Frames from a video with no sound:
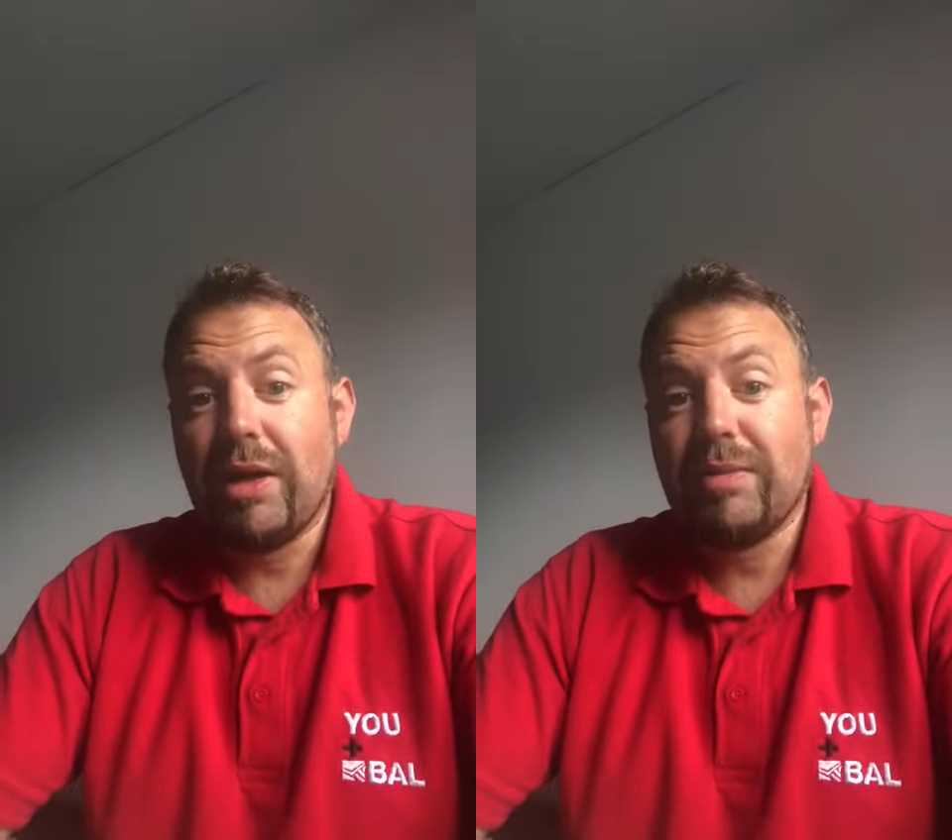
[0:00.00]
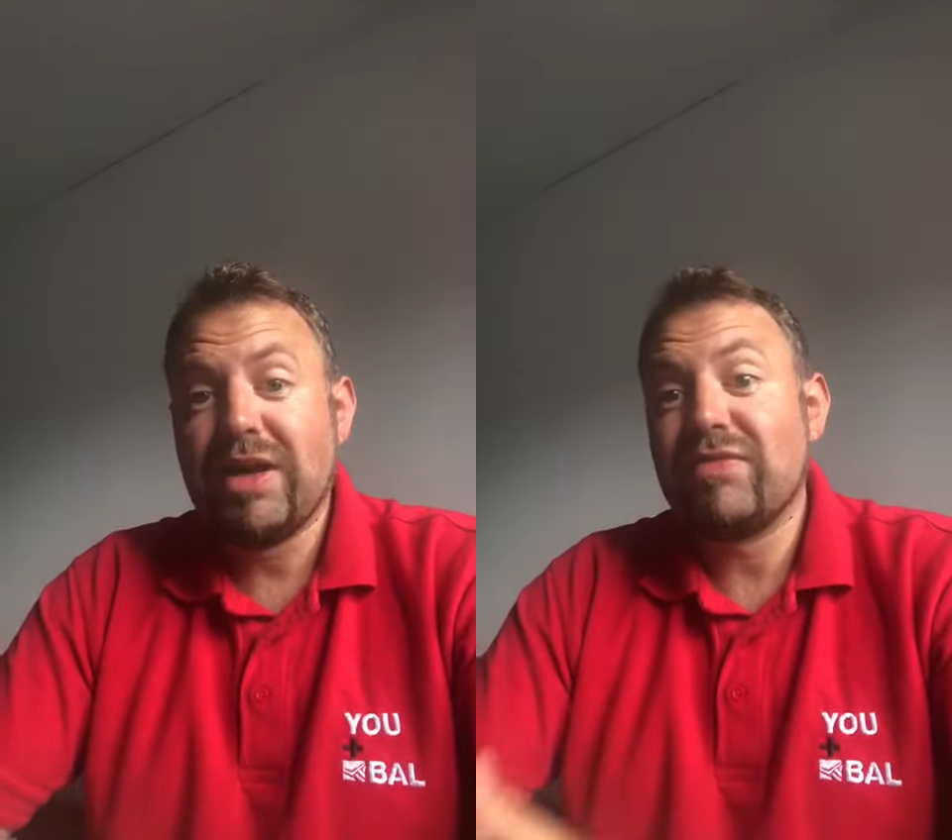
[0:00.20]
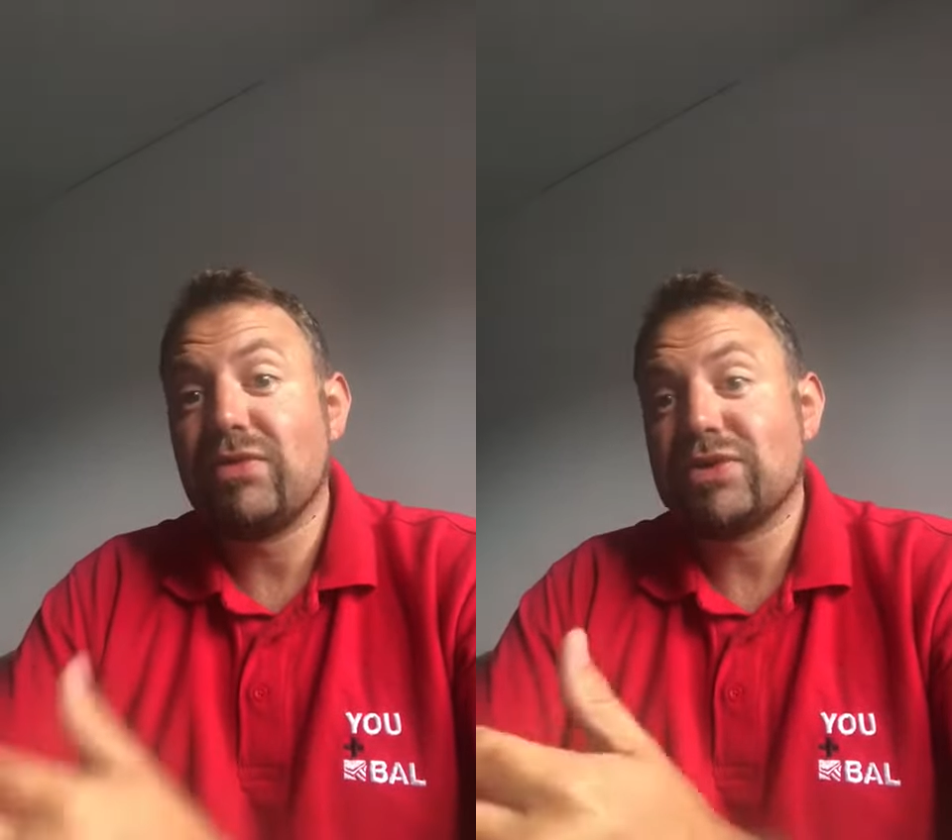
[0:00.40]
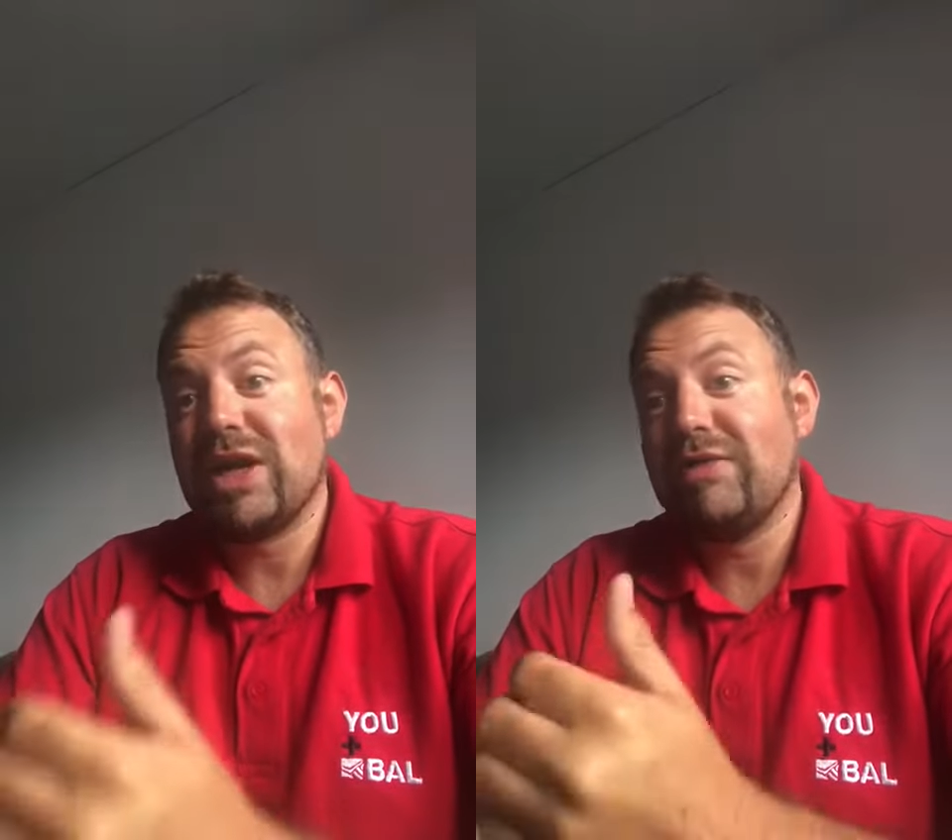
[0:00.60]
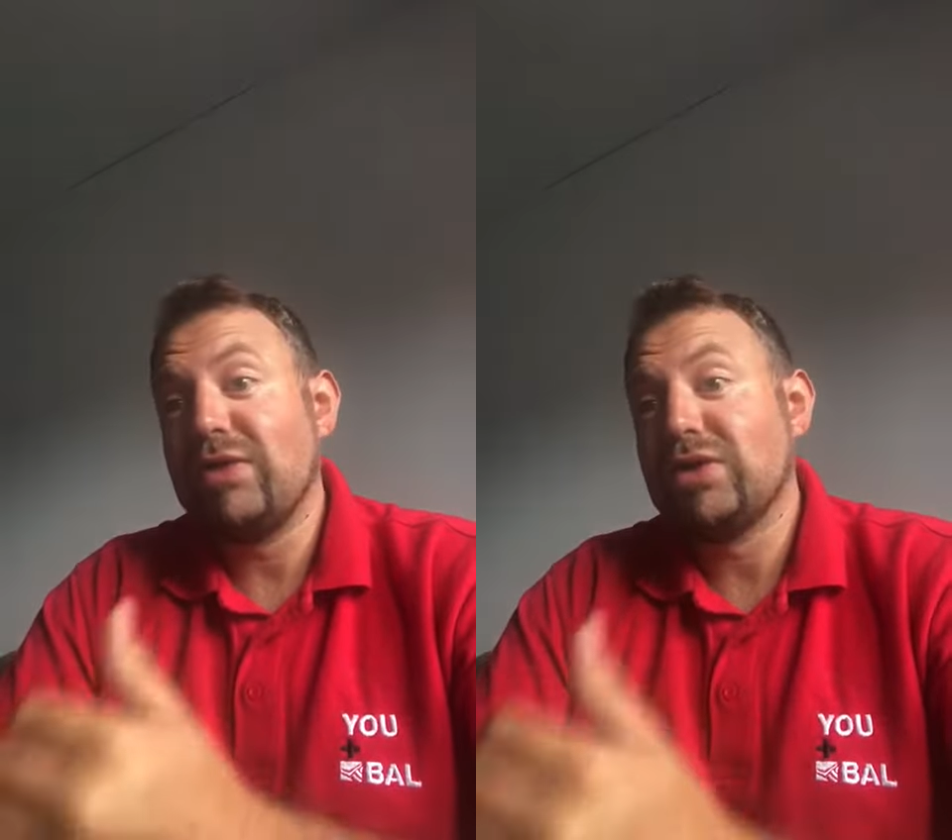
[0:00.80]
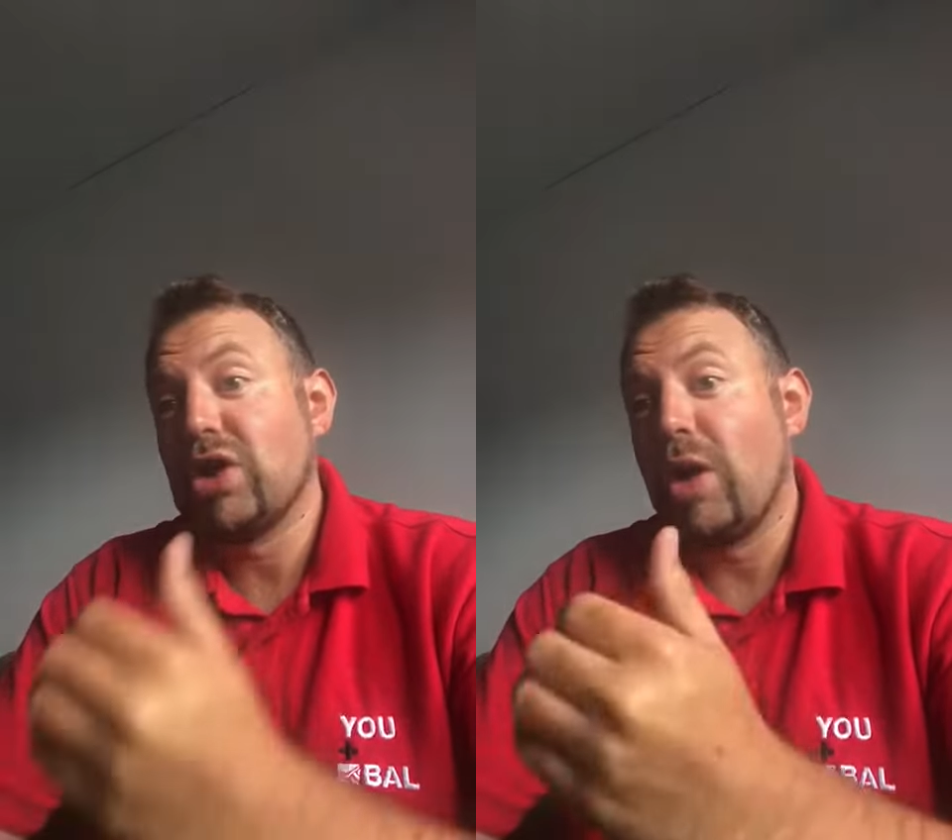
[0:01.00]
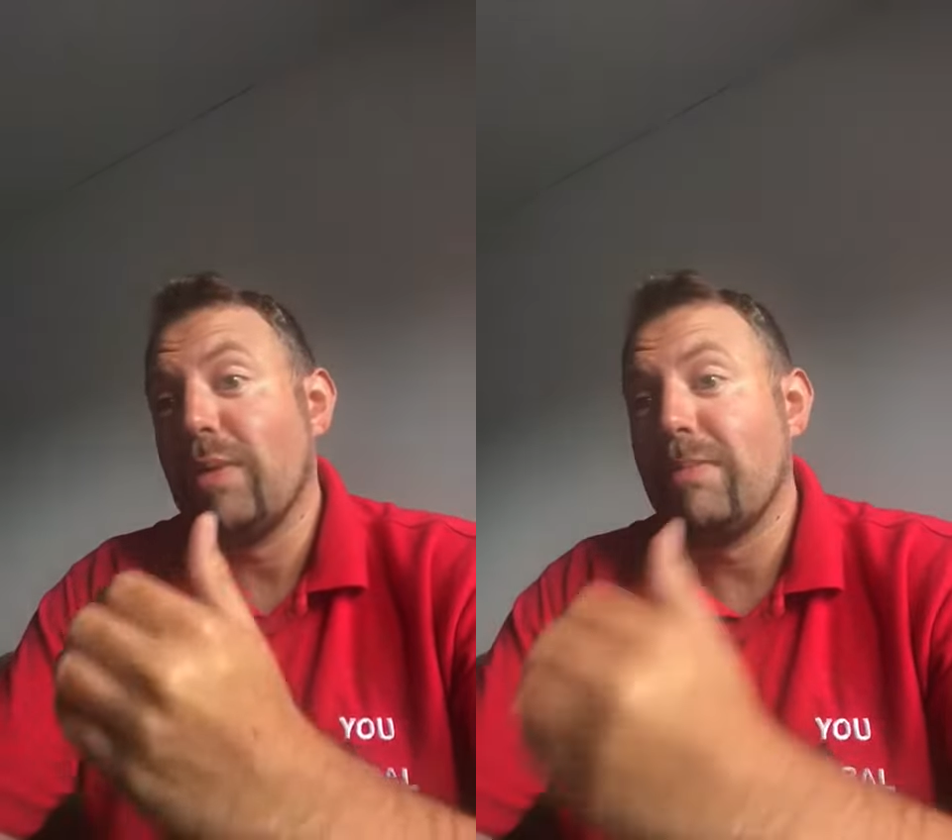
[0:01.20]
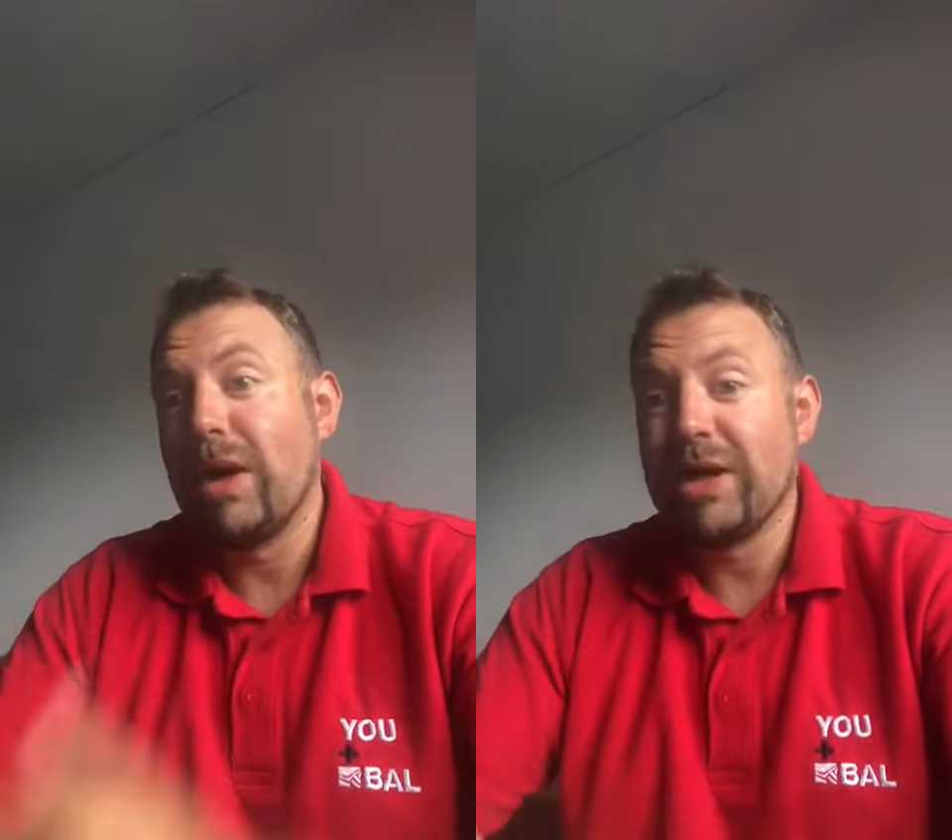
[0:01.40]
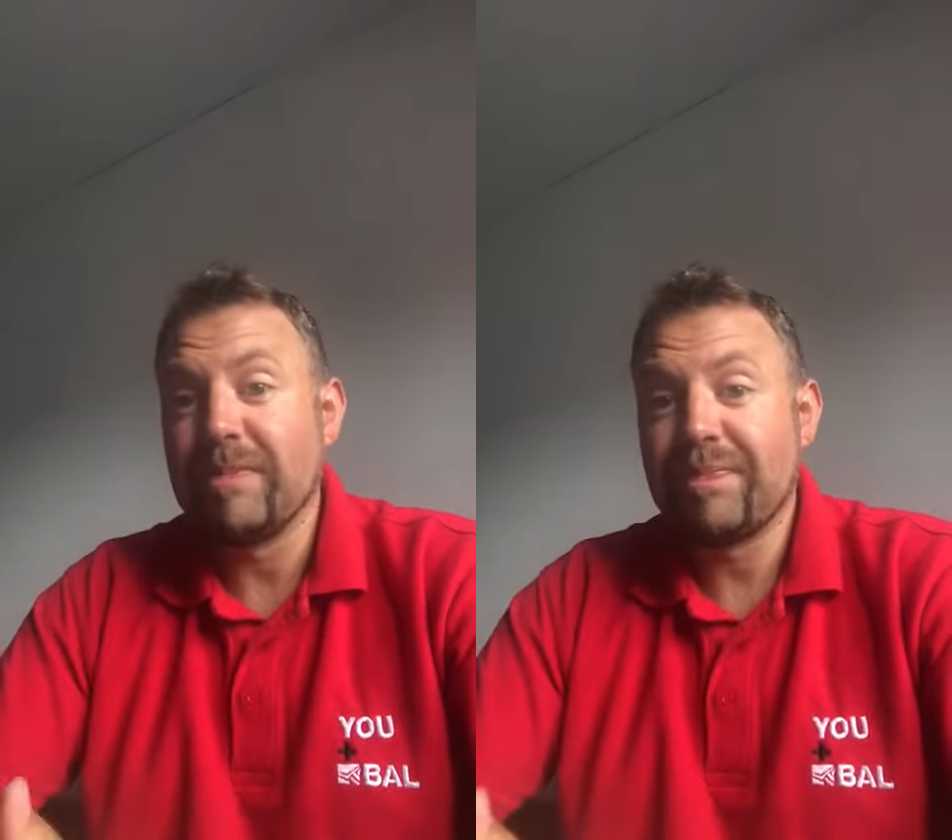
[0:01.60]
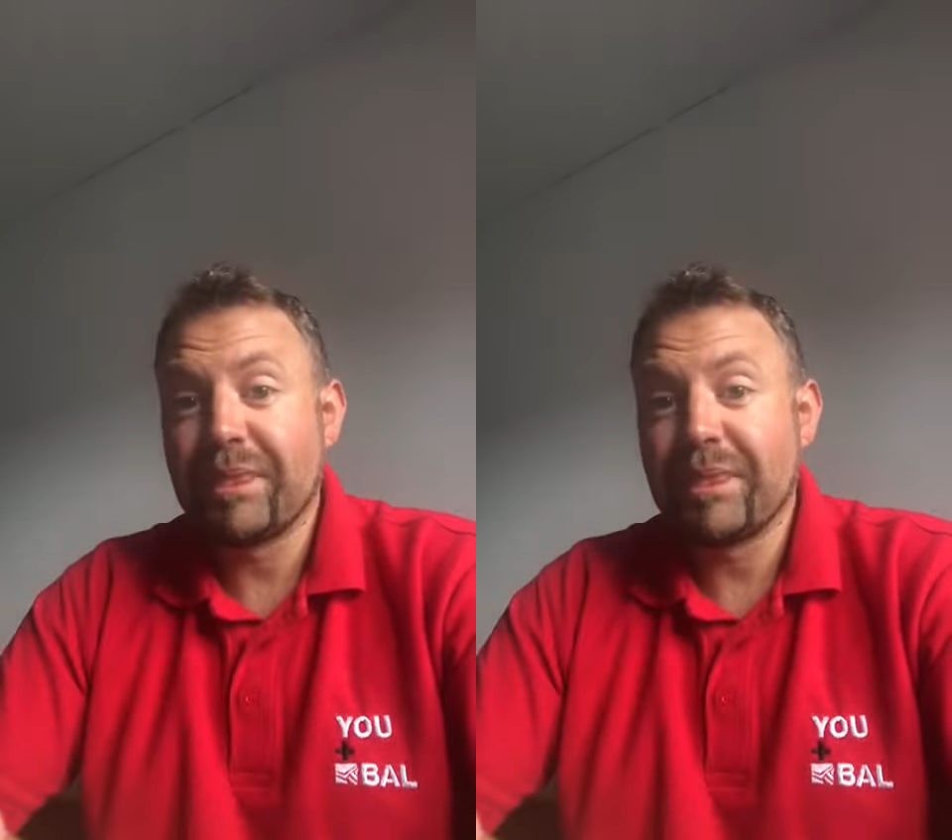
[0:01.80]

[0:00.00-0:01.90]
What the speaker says: therefore saving you time and money.